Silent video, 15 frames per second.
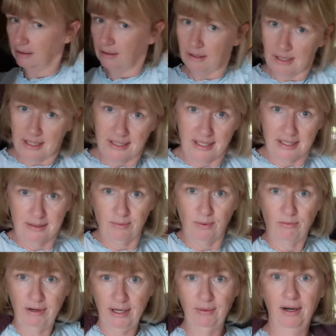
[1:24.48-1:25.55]
this is
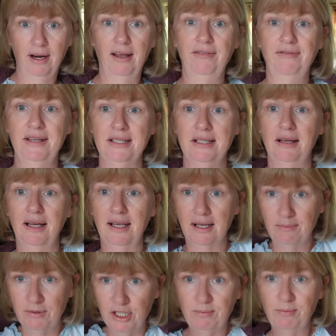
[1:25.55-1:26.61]
what real life is
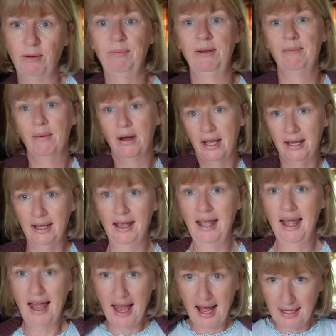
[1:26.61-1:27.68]
like. I'm just popping my
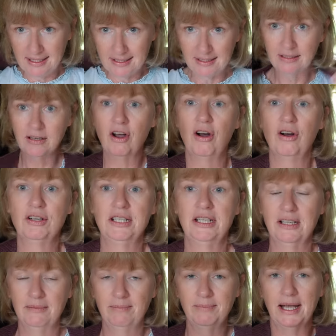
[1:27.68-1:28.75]
Alison
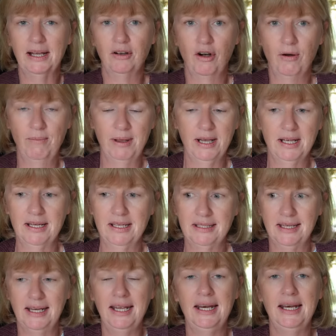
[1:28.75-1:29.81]
cardigan back on
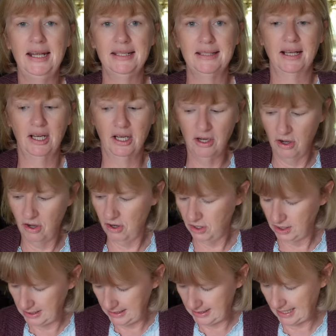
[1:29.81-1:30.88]
because it is a
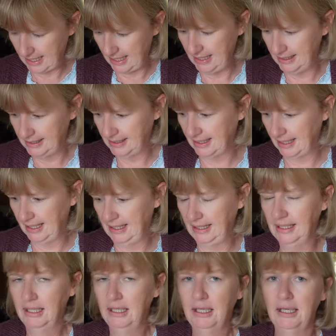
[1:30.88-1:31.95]
cardy day today.
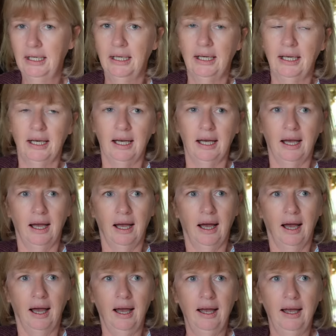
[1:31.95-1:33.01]

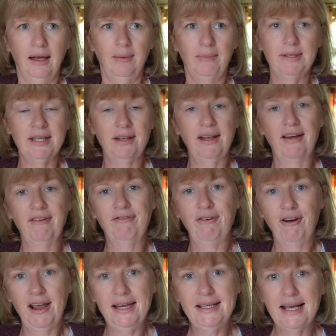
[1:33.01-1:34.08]
So yeah,
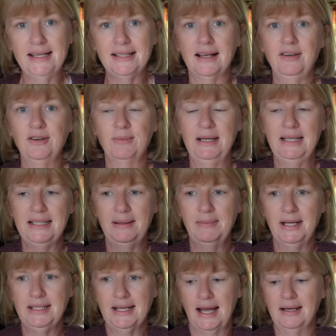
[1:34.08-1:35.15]
Fridays I normally see
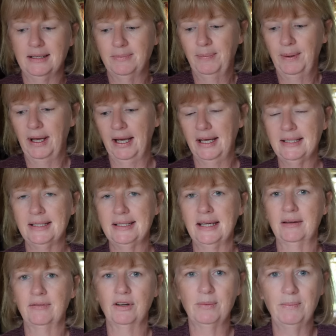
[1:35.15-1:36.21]
my dad, but as I
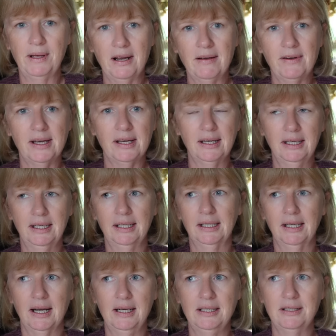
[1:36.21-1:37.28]
said, I've got a bit of a
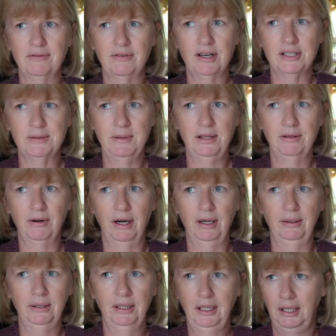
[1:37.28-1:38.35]
kind of raspy throat,